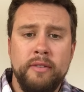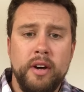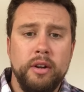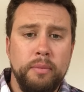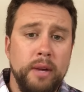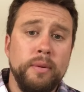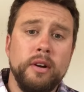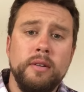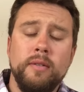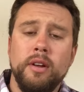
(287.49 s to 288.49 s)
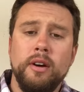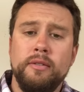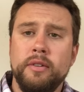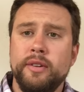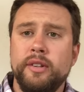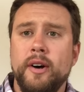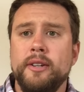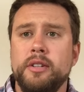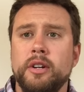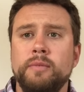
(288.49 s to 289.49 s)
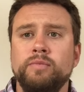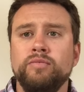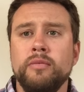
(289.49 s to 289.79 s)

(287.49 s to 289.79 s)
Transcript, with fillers: final paper uh, for the class here.